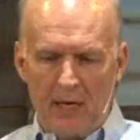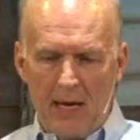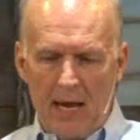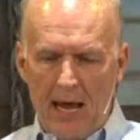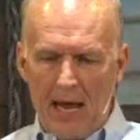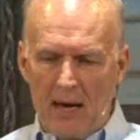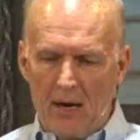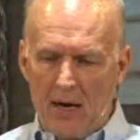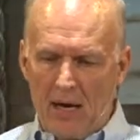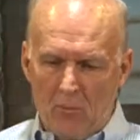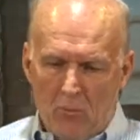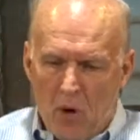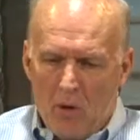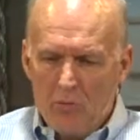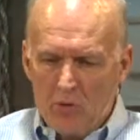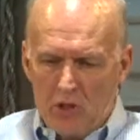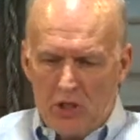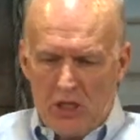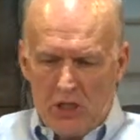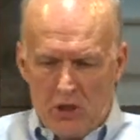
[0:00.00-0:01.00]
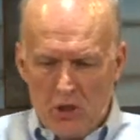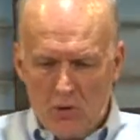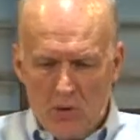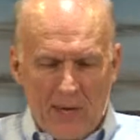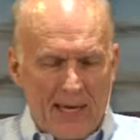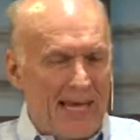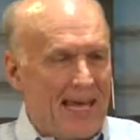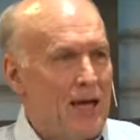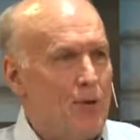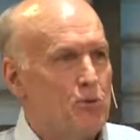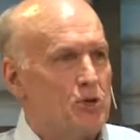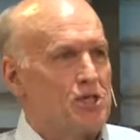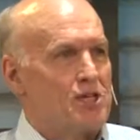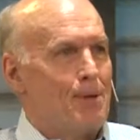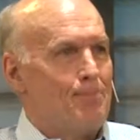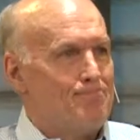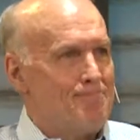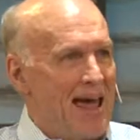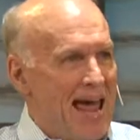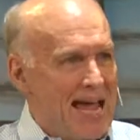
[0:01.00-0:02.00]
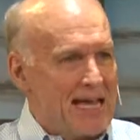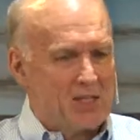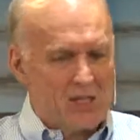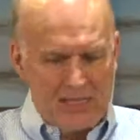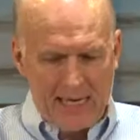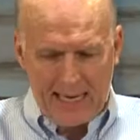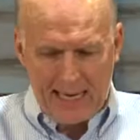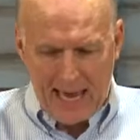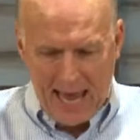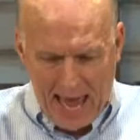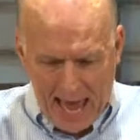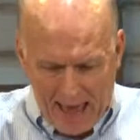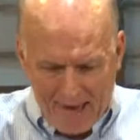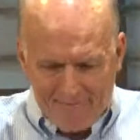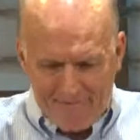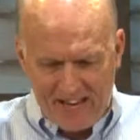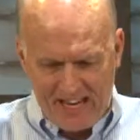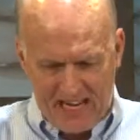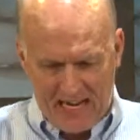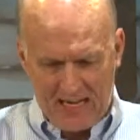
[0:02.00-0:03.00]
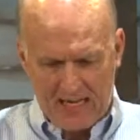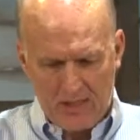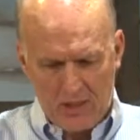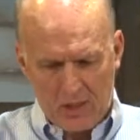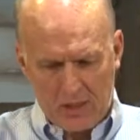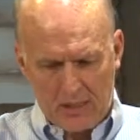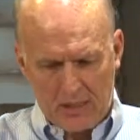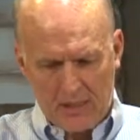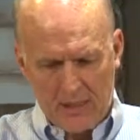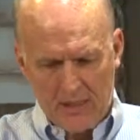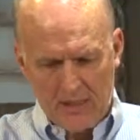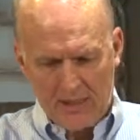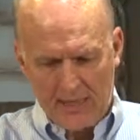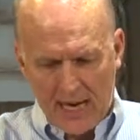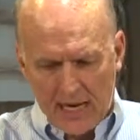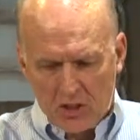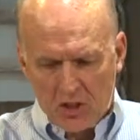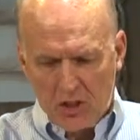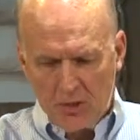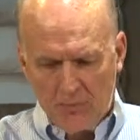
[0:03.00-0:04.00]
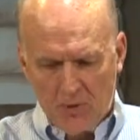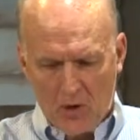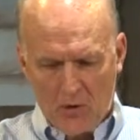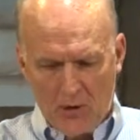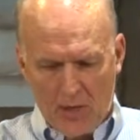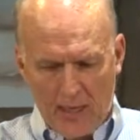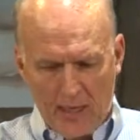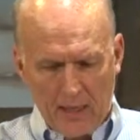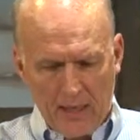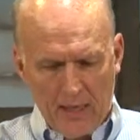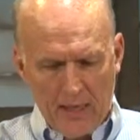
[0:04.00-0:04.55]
And what was he doing? He was amassing evidence, testimony,